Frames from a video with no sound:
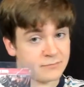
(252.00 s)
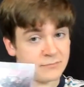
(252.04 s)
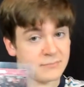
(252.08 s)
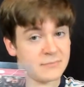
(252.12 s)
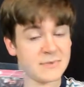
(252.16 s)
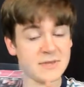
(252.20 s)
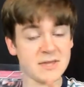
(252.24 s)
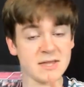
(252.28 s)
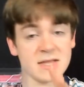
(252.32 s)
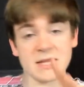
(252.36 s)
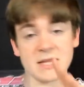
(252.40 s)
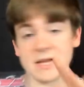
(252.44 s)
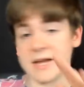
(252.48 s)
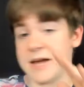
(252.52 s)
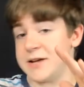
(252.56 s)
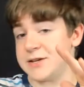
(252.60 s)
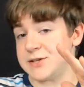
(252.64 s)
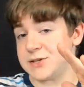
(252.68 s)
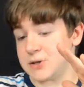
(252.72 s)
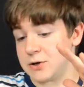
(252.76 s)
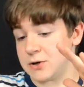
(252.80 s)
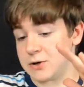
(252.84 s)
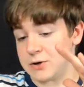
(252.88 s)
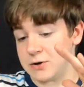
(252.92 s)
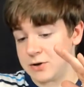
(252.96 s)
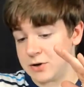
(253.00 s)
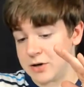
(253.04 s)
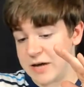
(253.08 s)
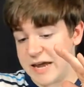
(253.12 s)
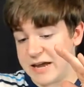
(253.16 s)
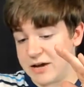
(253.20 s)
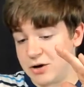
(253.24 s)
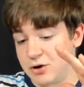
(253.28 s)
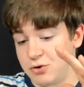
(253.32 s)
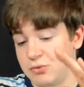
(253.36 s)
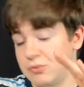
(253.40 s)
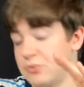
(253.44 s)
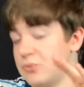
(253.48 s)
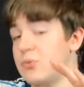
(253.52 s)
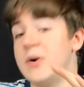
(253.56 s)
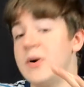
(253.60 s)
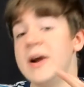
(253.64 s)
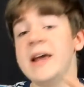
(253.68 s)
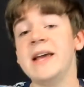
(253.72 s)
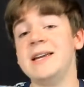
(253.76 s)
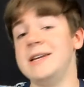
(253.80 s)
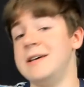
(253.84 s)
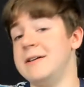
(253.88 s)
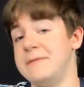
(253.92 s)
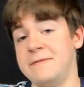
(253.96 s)
It's a great
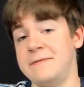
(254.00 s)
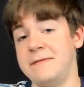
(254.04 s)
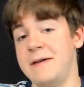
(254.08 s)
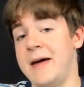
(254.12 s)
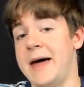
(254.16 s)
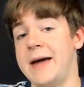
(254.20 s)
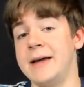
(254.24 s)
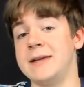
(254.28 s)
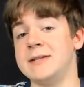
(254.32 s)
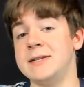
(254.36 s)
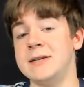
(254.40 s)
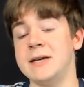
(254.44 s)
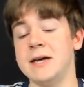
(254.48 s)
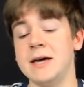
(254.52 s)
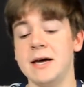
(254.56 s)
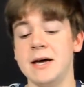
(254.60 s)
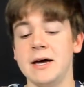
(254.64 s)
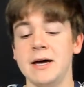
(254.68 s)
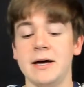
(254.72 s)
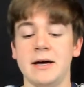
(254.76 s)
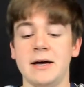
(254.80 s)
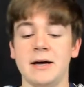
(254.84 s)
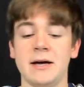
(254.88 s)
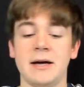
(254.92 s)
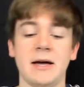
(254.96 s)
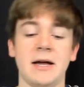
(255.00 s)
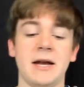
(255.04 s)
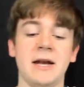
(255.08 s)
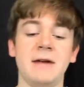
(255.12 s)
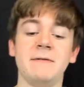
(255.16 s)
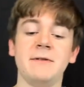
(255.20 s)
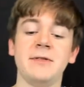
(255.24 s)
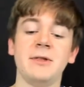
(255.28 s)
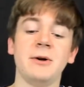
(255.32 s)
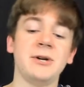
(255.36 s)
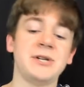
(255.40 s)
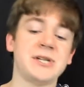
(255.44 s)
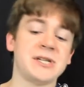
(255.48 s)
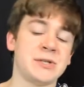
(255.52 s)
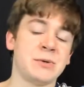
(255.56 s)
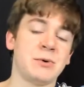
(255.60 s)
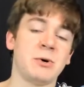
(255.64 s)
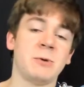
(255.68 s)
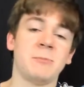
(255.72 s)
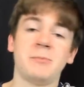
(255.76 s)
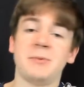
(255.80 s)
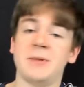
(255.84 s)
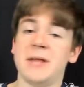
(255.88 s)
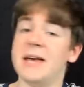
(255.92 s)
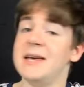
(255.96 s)
effect. And even though it doesn't
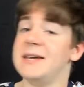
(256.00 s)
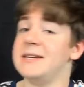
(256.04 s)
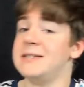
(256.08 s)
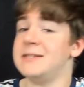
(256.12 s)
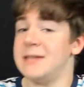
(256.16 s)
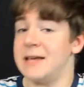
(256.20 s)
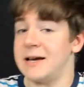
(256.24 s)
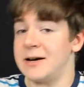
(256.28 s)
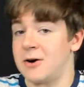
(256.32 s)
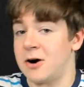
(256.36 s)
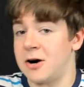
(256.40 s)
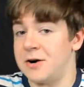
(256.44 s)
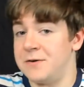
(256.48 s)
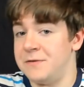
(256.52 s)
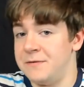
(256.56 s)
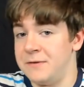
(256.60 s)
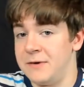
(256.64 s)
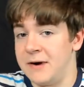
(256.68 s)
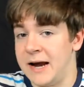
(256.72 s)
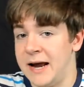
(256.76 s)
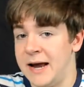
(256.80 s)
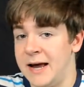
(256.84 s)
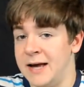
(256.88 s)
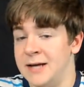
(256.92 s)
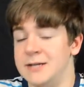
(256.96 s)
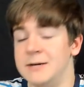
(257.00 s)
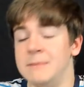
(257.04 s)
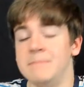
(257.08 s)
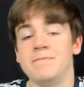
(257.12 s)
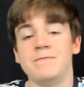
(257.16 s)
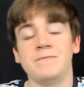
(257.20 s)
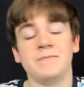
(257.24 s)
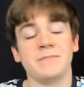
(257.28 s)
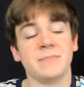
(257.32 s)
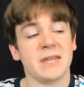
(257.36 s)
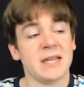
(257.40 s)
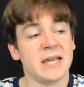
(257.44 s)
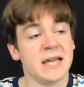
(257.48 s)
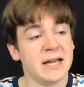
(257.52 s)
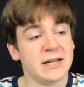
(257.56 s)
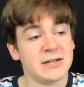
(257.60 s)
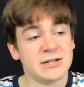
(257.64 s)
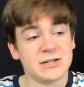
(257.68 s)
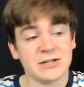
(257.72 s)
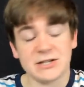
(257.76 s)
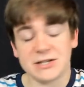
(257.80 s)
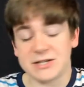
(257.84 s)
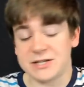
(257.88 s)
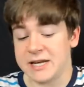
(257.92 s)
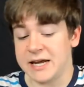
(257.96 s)
replace that card from your hand, it's
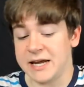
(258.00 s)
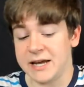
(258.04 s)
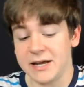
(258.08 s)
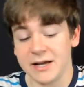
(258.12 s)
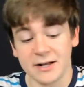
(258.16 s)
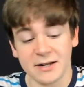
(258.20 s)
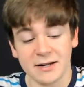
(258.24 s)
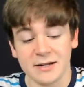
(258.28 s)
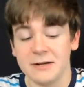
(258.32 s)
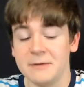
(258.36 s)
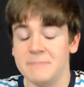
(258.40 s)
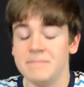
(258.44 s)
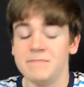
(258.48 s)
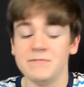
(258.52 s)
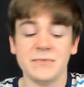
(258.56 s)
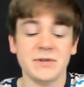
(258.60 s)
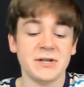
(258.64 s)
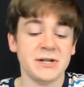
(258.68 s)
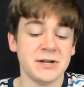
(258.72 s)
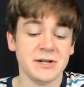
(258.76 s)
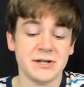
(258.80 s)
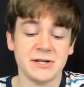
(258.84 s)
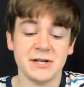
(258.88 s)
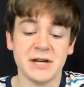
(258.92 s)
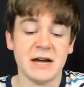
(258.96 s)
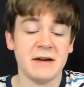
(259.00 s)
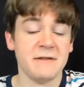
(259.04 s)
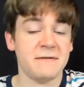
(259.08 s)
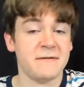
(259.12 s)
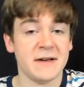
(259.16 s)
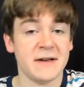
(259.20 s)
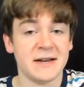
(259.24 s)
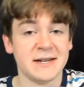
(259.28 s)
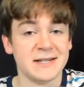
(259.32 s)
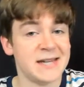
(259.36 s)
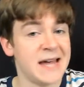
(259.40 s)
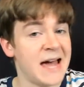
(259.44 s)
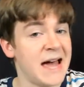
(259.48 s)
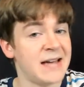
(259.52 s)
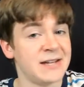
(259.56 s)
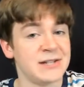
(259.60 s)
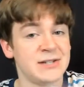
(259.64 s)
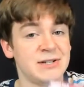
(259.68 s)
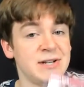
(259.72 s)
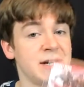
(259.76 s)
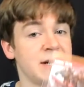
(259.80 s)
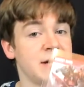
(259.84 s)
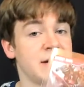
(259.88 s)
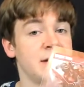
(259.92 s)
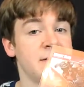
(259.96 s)
still just a fantastic,
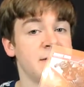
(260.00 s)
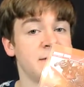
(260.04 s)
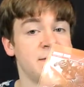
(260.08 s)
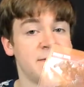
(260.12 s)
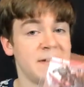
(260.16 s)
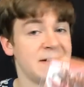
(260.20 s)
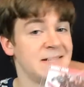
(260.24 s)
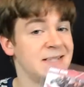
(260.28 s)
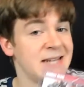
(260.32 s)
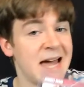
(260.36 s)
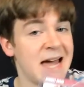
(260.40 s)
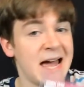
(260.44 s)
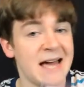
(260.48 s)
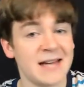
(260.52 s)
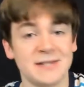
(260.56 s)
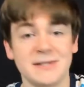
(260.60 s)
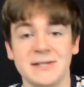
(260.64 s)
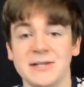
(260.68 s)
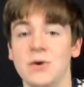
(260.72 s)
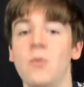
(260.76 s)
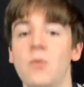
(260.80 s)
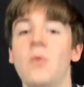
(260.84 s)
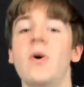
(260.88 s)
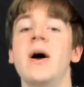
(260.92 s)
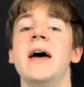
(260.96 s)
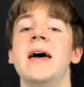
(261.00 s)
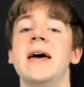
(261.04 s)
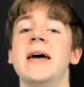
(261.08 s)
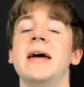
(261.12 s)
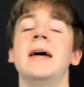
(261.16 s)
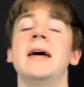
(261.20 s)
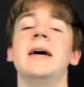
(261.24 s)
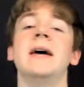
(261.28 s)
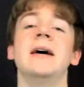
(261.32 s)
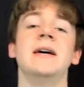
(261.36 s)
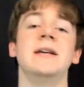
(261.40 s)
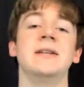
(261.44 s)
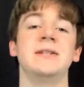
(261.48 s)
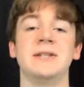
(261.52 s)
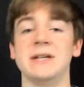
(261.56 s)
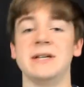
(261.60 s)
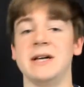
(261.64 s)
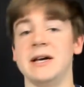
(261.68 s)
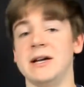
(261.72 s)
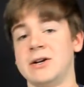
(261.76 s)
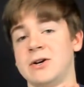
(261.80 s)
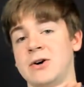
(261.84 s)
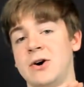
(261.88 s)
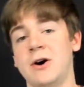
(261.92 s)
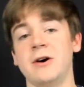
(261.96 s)
fantastic way to get
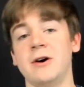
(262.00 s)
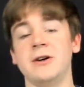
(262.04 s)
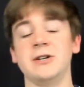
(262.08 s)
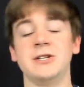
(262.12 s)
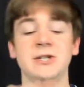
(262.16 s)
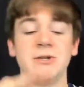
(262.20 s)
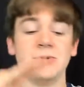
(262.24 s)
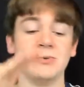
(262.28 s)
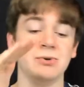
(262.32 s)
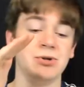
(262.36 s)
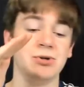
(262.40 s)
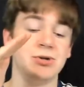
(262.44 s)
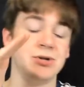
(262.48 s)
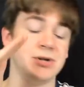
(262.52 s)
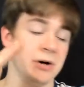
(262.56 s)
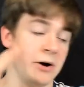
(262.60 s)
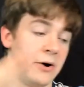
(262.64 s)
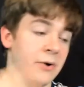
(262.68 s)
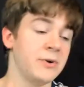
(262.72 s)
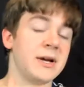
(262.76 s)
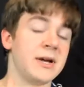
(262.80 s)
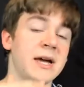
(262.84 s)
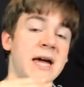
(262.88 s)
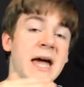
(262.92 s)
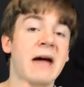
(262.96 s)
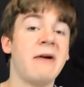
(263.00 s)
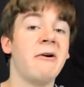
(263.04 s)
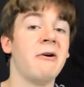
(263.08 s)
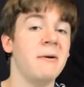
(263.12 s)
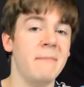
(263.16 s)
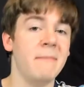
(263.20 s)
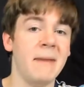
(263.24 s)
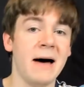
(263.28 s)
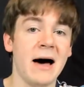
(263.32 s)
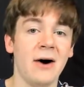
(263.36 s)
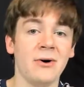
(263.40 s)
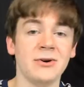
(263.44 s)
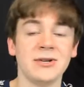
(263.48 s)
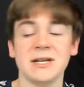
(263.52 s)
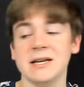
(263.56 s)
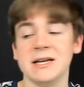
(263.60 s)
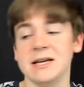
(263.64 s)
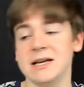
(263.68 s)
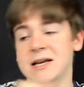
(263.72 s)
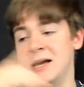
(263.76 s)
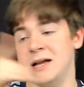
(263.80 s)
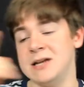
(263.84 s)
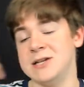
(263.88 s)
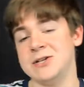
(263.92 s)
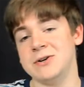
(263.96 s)
cards you don't care about into
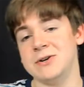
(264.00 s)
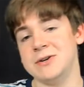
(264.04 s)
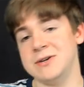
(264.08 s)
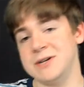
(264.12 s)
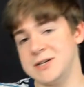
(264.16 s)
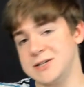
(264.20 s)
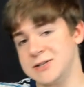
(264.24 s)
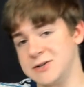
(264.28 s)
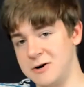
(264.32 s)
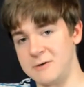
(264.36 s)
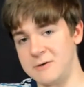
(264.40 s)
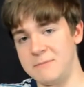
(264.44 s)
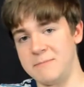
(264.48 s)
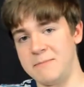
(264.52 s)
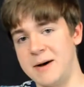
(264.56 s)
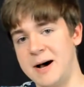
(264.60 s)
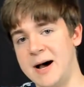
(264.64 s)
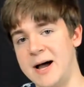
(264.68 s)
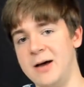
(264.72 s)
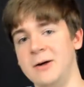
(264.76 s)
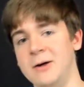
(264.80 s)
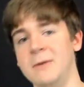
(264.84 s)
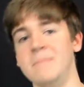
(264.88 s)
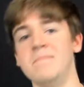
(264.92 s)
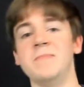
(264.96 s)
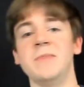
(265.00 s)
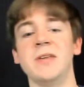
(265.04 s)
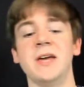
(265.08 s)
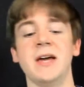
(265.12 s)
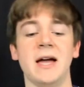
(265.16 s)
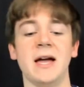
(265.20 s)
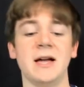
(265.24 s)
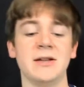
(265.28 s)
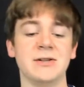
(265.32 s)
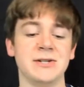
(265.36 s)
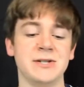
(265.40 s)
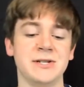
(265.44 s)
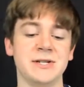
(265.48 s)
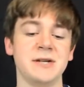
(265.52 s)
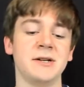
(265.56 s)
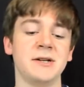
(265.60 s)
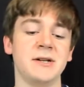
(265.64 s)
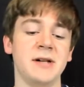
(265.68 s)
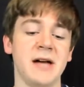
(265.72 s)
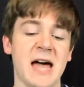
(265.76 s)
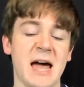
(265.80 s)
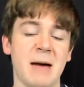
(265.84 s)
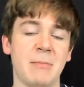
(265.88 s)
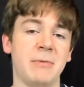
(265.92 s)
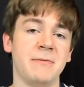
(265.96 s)
your discard pile and still
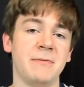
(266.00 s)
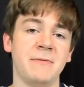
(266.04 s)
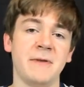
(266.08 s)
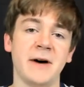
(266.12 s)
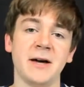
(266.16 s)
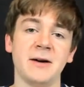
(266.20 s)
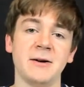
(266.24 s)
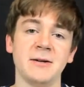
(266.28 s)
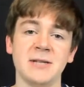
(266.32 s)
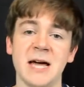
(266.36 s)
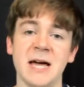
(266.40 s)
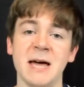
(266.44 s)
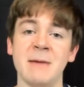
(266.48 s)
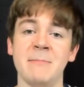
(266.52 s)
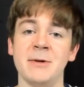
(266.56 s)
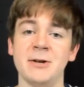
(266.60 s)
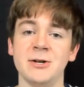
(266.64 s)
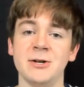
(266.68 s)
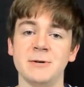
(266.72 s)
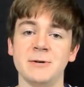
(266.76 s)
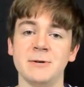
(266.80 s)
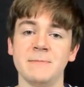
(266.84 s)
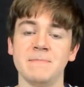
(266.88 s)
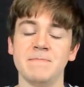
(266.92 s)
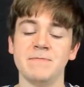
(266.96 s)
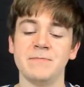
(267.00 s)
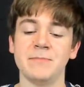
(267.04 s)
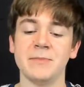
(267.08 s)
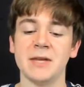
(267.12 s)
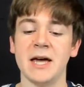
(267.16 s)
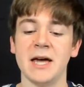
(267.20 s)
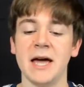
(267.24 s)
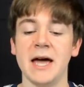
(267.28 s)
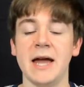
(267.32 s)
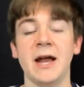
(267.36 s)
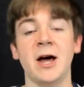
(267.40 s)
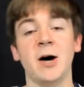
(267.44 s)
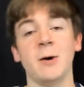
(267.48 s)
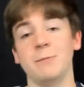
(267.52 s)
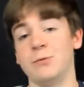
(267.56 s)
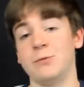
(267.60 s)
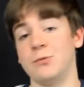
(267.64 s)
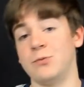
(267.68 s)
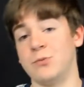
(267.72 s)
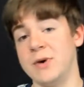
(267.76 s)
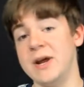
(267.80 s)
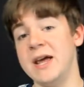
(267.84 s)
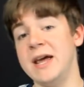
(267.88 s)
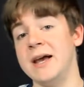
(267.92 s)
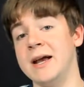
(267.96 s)
amplify your damage. And help
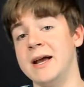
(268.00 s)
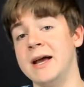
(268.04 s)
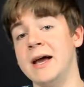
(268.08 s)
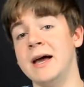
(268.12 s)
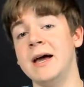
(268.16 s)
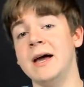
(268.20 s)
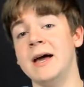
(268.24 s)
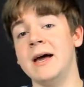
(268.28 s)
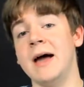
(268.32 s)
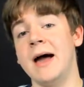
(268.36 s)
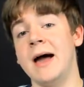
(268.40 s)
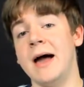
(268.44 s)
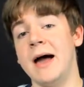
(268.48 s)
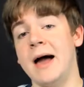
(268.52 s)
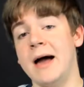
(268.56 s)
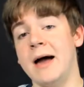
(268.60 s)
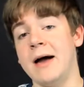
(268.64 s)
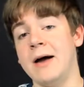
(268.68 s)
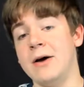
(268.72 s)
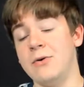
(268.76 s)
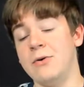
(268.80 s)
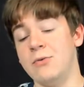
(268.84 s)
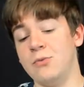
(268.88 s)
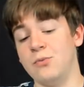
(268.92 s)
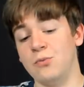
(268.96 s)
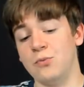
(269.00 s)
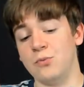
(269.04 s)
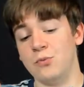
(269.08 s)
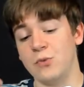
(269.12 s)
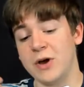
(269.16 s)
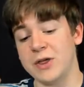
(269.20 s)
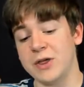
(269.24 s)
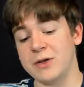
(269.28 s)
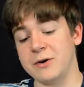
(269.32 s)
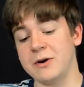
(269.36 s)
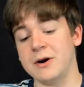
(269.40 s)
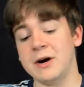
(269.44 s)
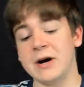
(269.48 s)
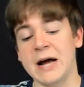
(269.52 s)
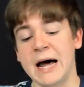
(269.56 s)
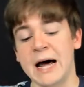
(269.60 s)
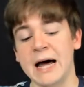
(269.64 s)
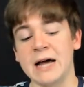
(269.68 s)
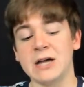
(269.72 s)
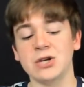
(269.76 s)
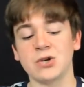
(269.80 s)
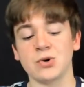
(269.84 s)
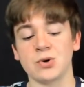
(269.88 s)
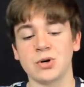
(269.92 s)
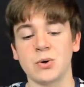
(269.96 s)
rig whether or not you're
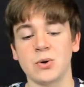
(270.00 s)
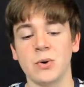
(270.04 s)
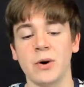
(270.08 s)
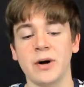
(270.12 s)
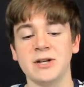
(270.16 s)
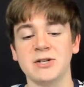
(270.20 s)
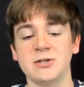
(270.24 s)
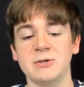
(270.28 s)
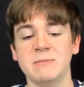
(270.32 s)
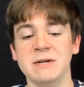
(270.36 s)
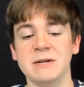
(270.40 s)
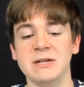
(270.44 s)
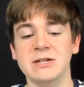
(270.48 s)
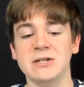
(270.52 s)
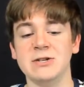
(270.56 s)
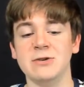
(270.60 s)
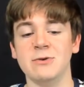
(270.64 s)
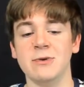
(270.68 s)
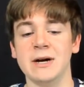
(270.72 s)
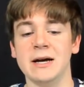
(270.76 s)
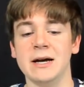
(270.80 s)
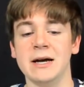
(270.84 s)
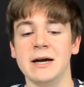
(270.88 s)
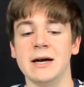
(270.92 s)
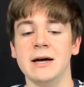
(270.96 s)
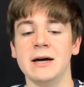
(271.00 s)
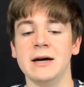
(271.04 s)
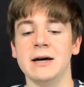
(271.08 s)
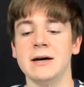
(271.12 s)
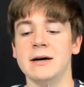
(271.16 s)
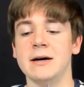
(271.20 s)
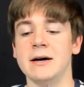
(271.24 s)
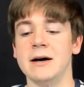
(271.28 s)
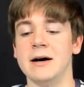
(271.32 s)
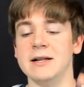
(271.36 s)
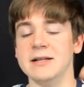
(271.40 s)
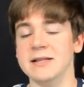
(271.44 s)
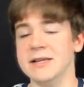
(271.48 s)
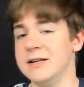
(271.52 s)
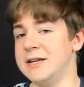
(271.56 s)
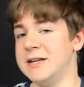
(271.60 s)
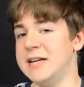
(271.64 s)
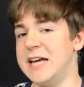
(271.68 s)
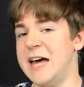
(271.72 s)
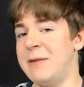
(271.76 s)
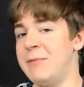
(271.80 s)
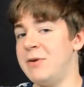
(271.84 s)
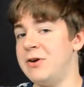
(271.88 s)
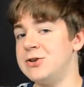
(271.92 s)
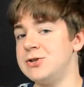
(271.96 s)
going to be doing a little
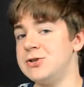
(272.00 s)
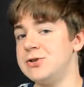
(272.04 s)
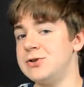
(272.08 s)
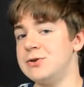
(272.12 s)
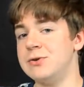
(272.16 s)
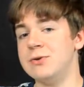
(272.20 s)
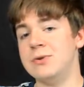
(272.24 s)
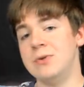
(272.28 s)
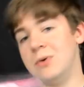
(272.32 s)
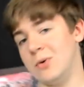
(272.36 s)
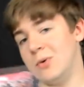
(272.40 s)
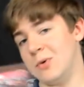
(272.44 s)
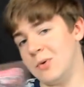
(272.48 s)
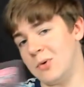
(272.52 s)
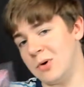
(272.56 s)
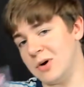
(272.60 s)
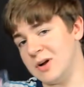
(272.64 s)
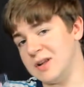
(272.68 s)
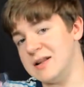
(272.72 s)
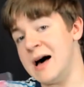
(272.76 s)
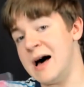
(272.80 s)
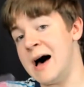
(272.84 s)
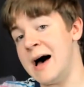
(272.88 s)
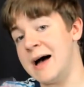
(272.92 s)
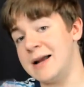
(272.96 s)
damage or a lot.